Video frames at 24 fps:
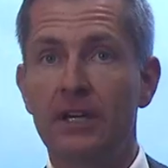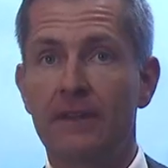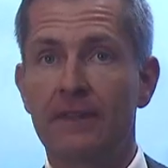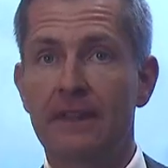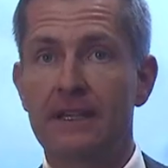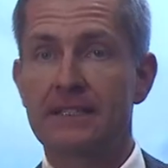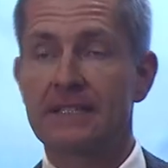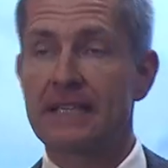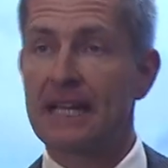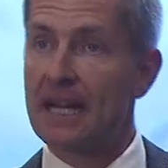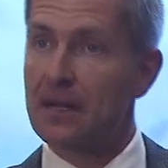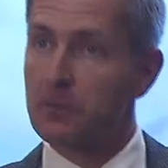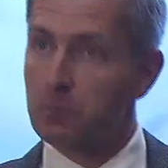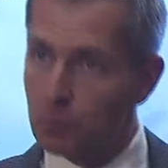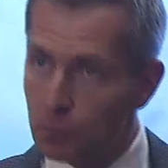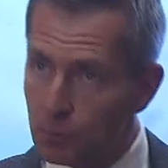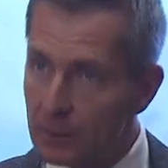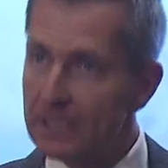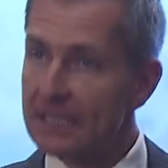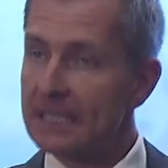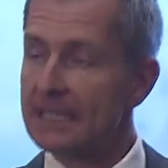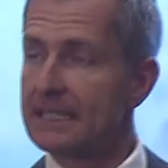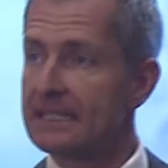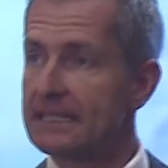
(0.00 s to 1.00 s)
on this, and I'm
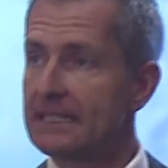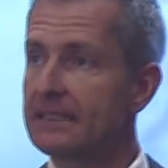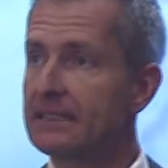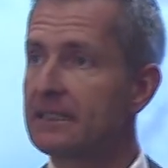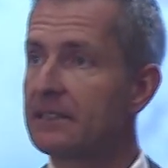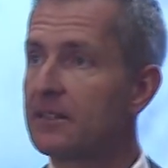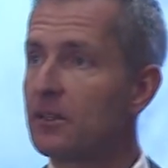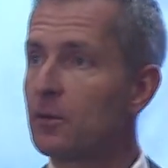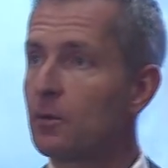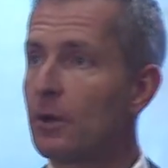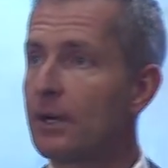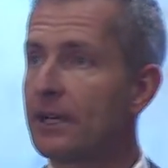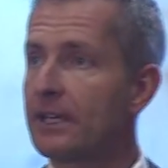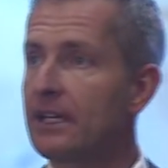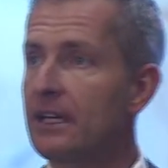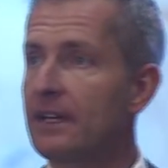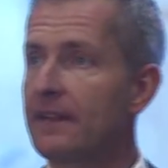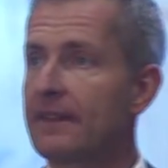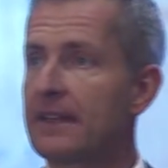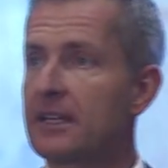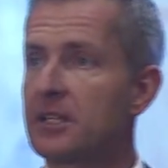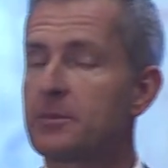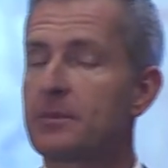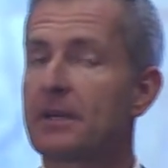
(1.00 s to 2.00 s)
really excited that they're working
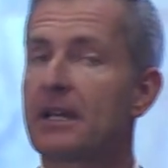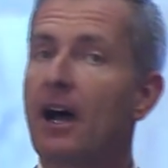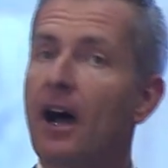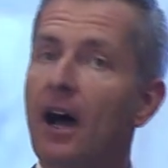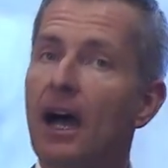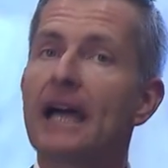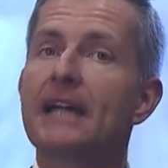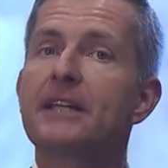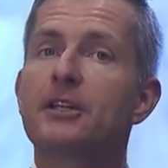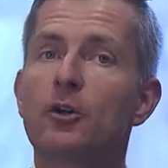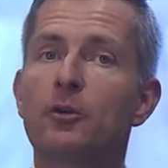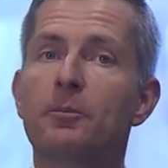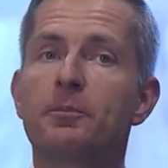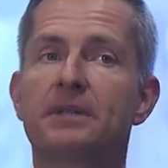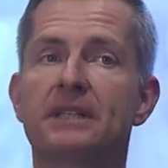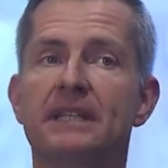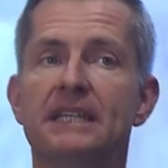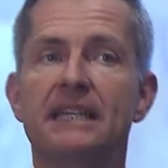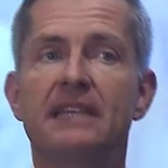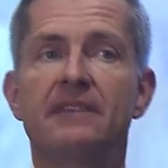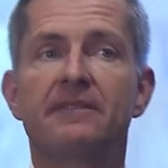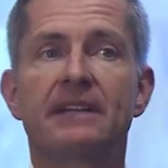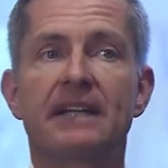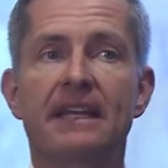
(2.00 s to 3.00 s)
on this, but I don't
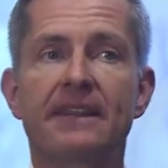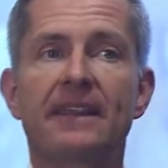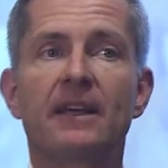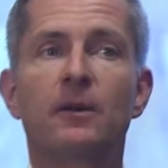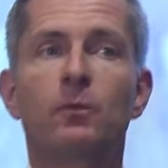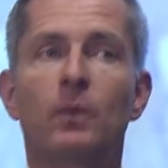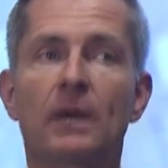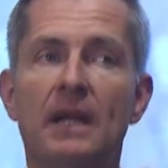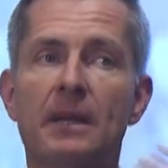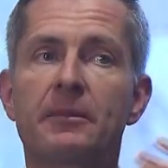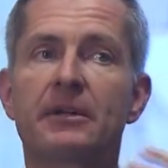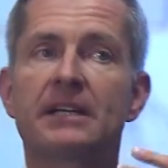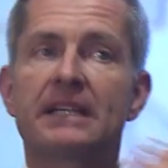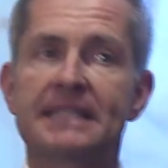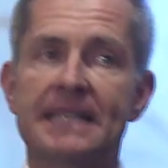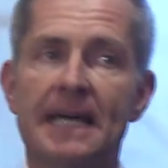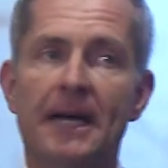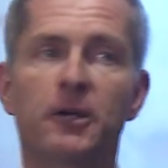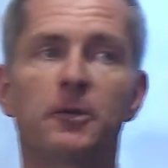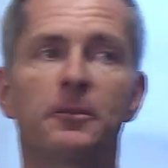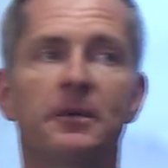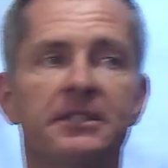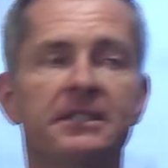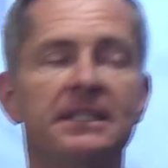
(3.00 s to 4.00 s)
believe, and I think what I'm going to
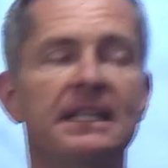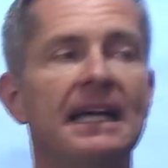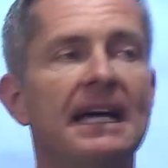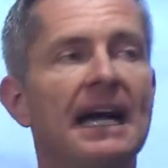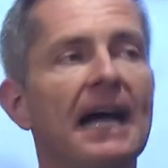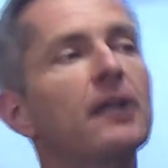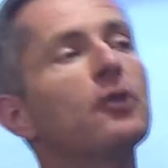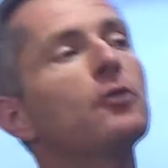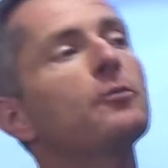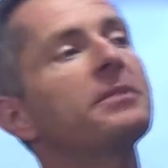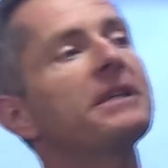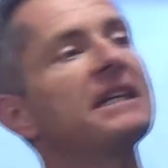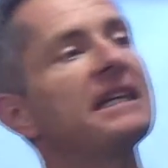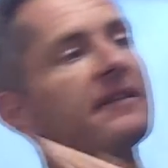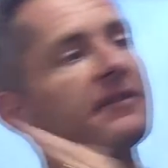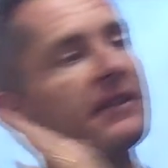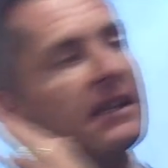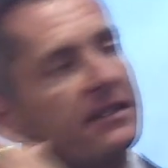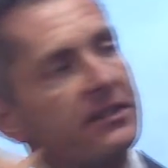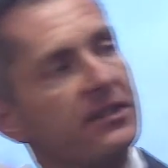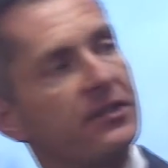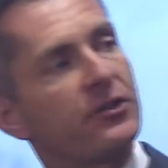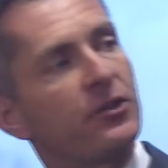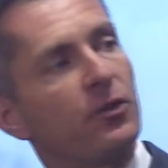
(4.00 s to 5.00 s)
tell you about today, I don't believe
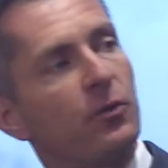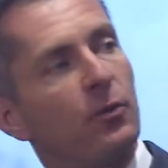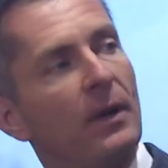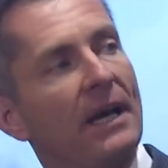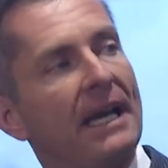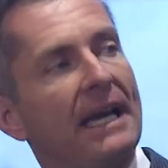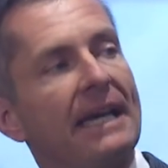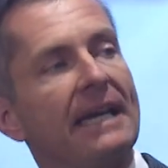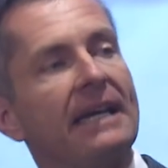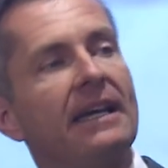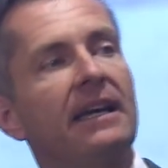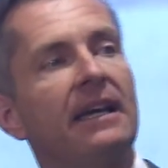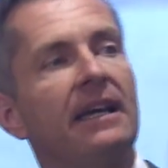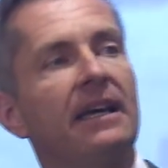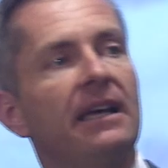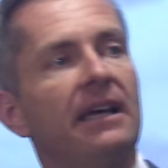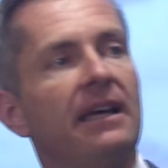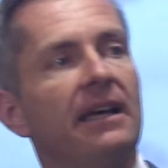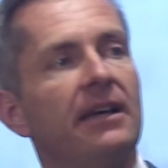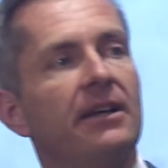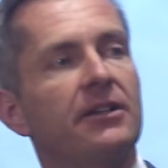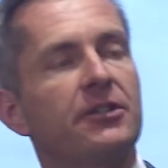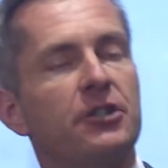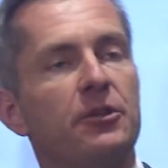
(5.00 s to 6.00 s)
this is the way
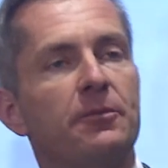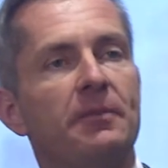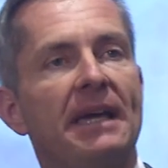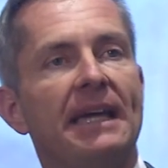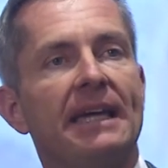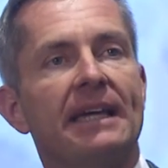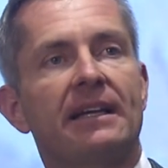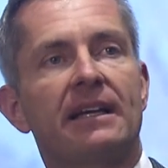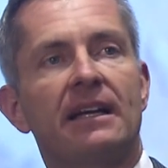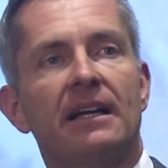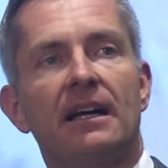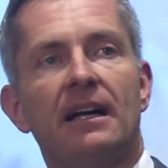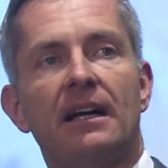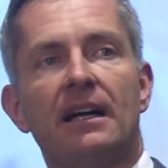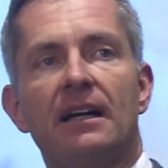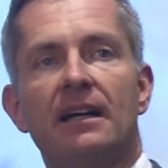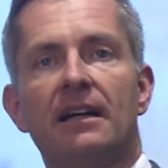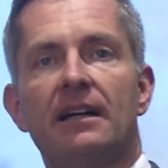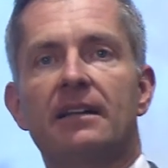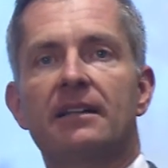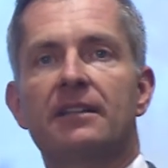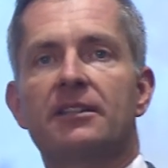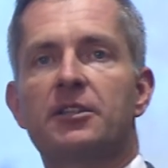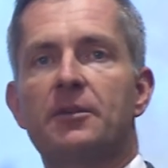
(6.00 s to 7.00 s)
to make,
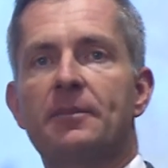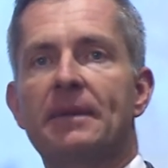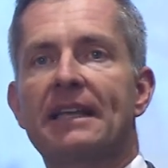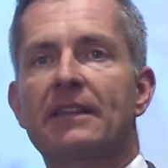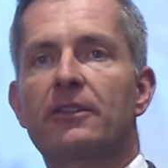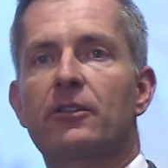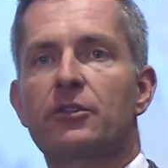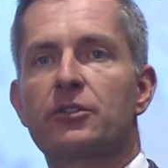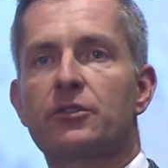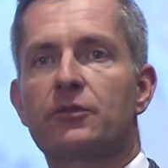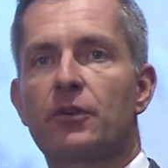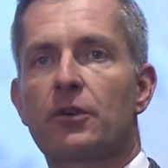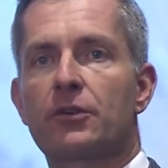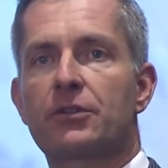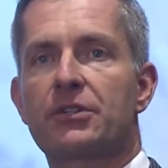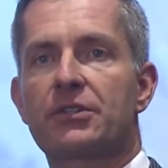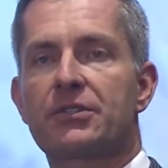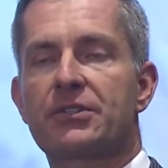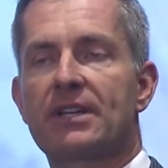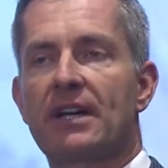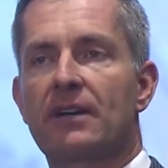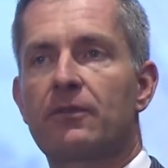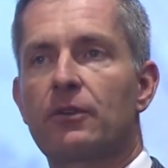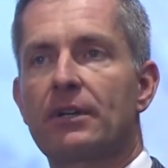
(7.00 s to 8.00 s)
uh, to make those first
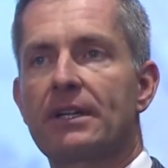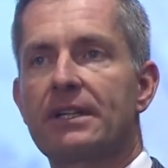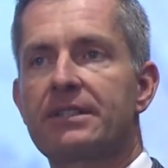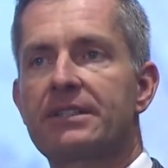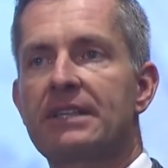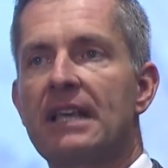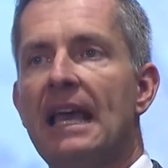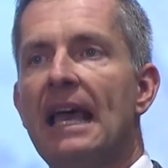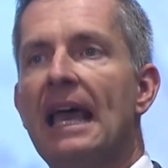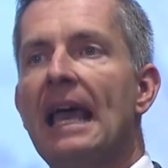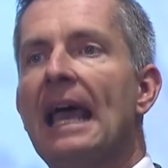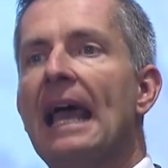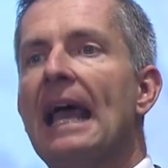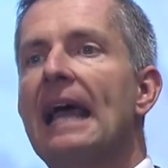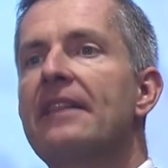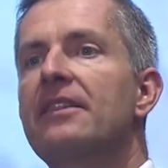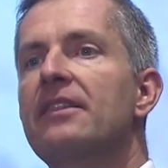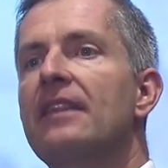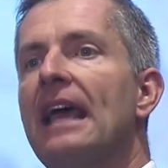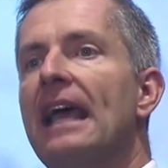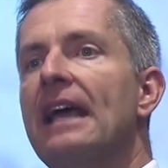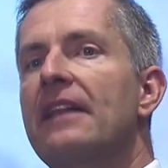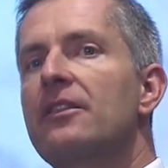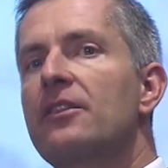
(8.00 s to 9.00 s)
discoveries.
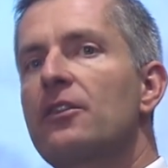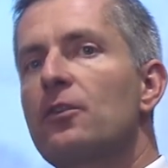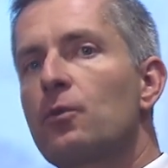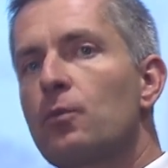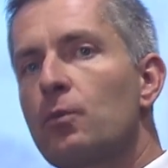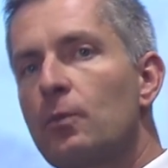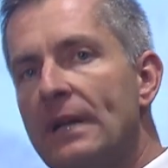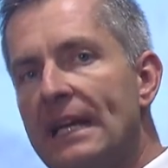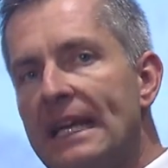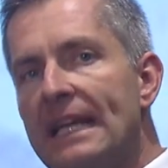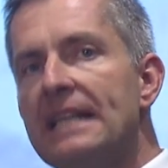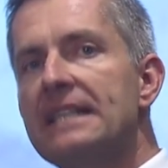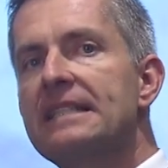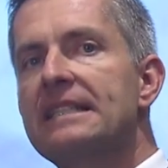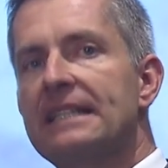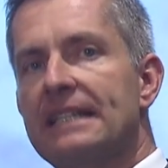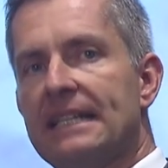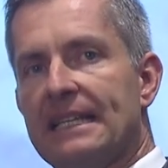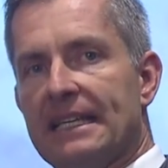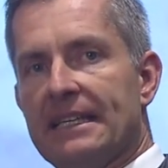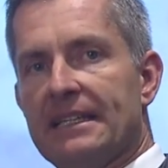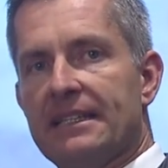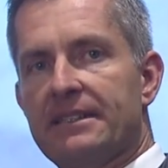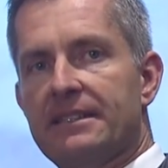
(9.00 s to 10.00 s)
And, and the reason
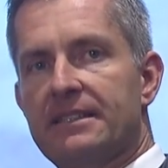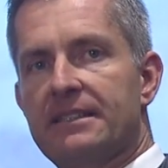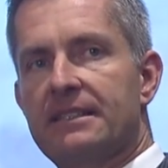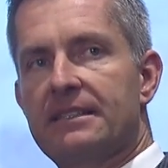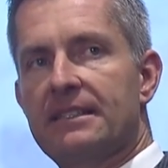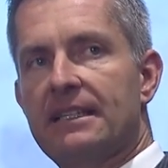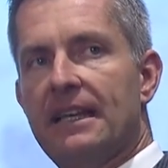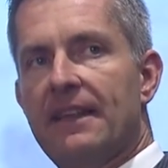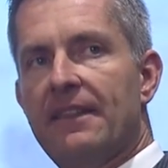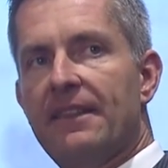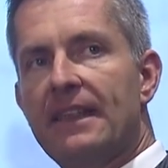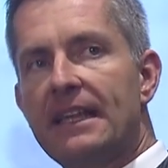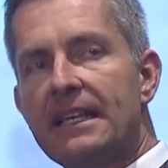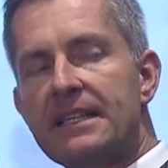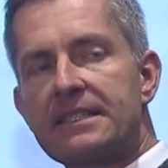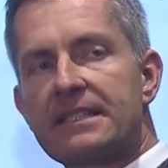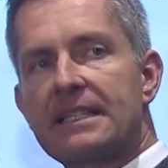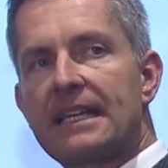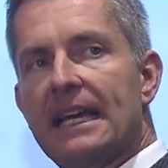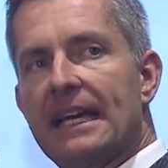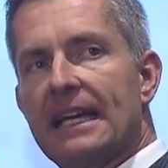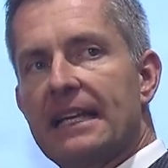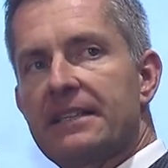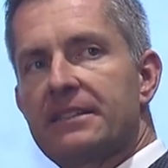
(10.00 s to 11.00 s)
is, in this
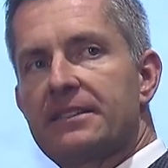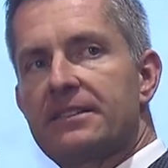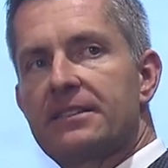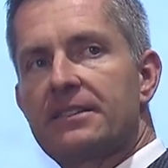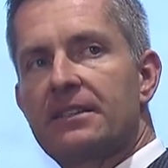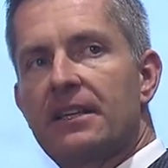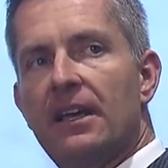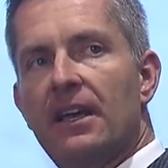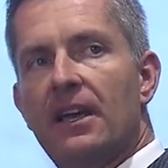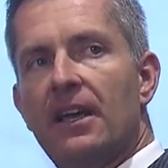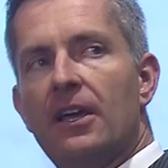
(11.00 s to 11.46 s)
case,